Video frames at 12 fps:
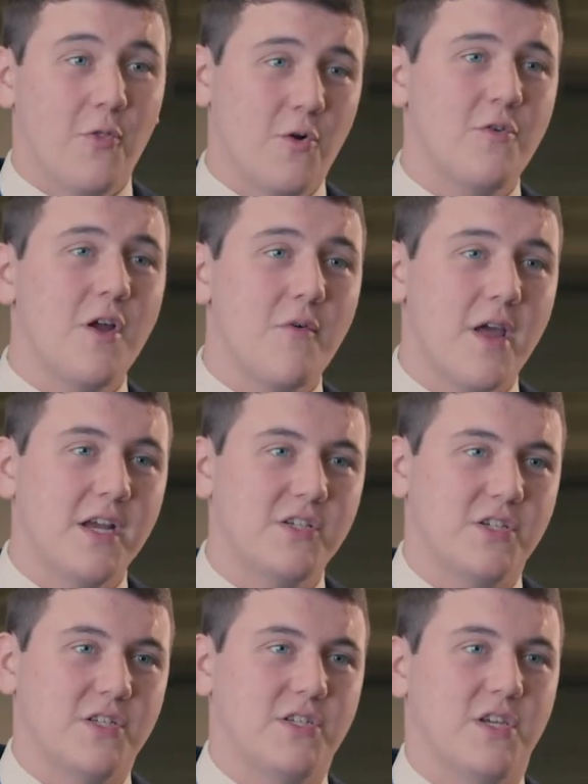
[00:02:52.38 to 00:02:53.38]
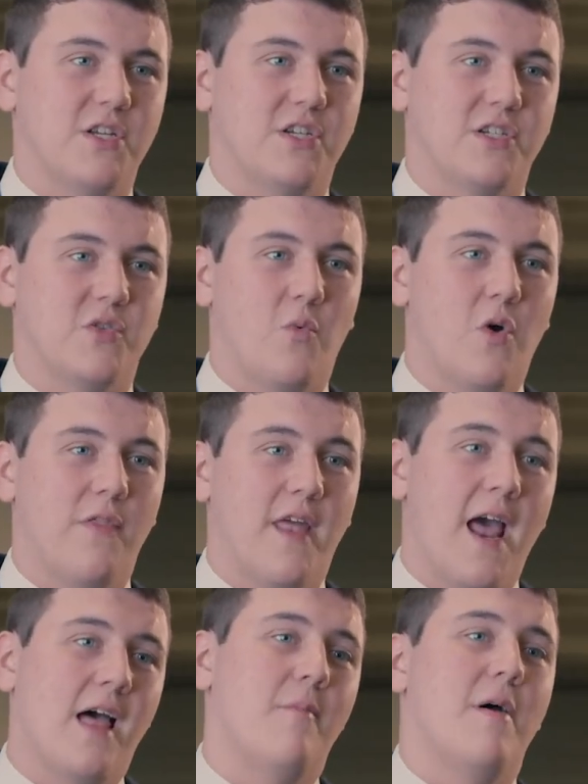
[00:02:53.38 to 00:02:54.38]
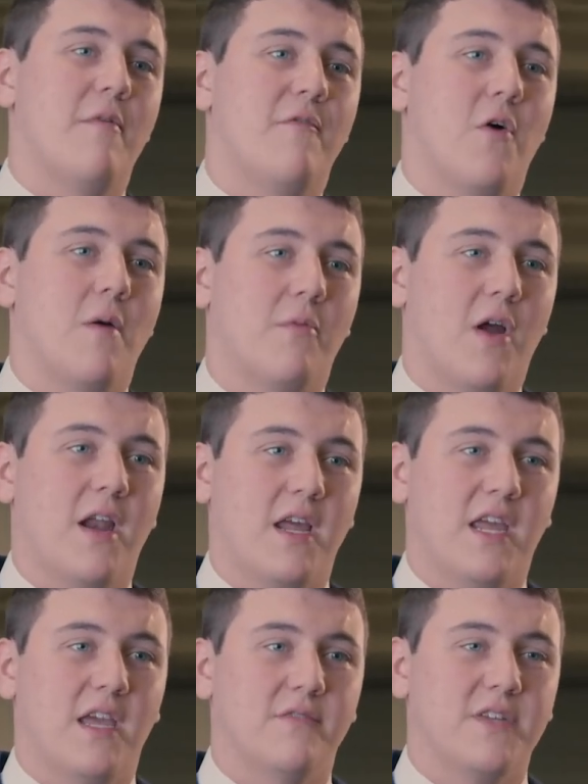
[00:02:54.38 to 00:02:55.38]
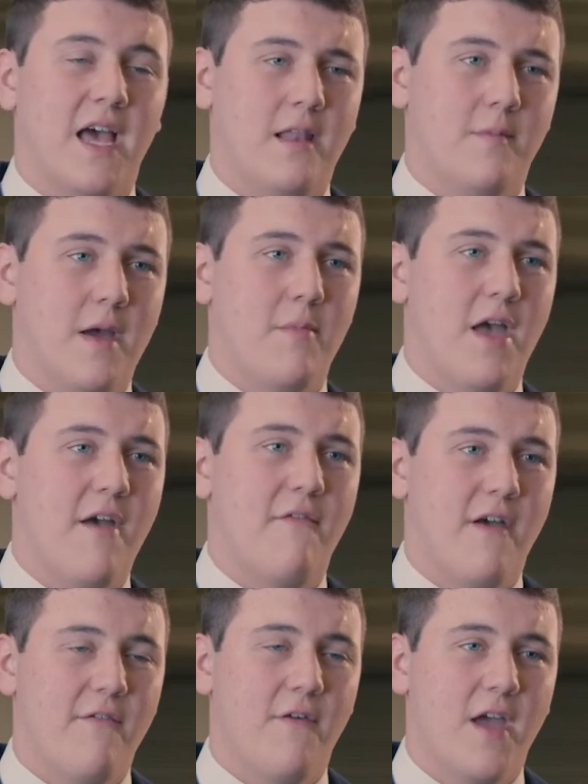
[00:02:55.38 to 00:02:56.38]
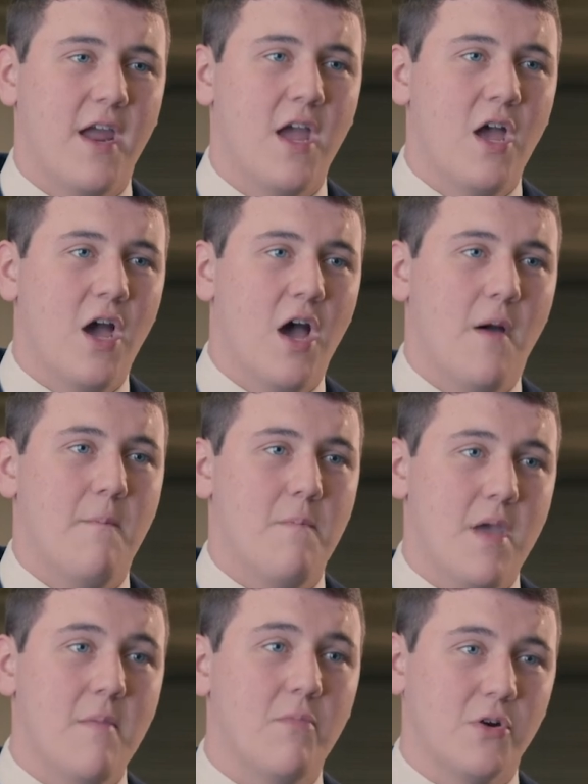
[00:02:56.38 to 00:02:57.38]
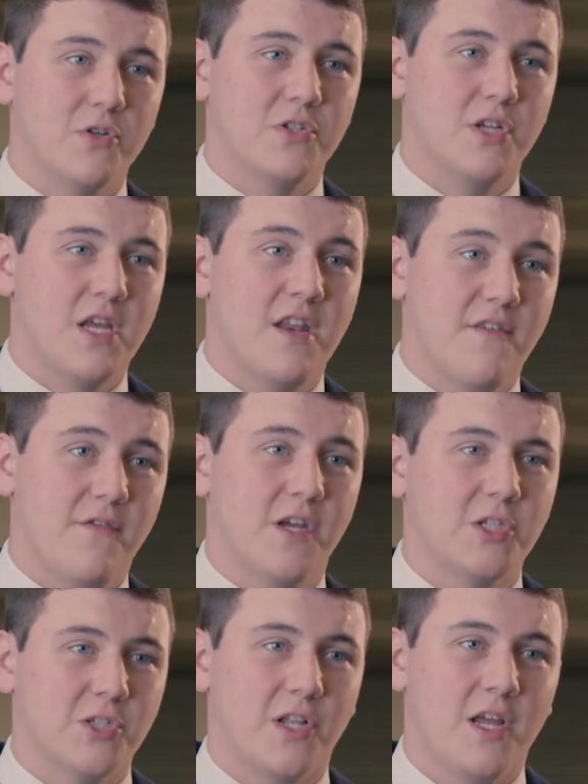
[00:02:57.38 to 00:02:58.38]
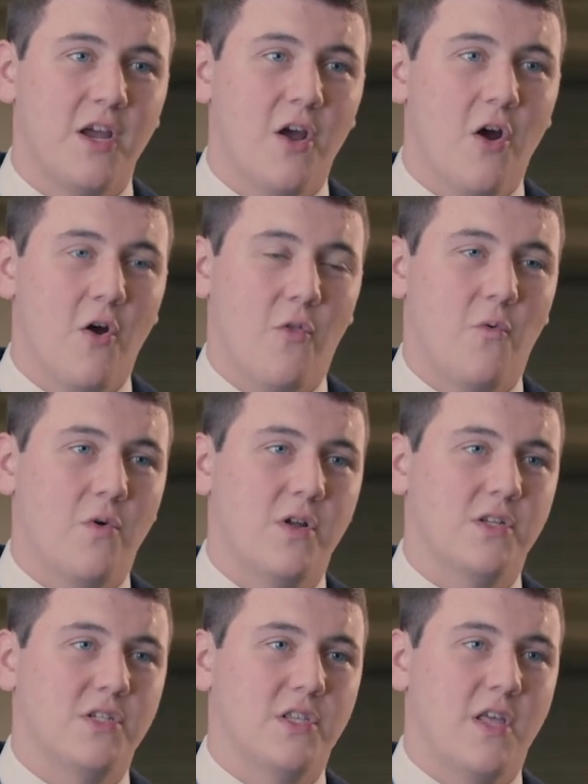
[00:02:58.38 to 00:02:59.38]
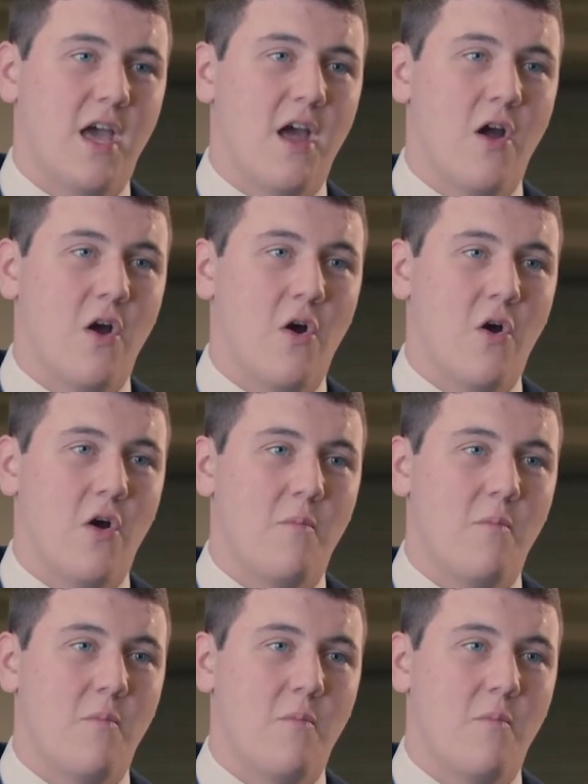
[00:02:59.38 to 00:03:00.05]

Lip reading: Through donations such as the one that Alabama Farm Credit gives Alabama FFA, members individually are the ones that are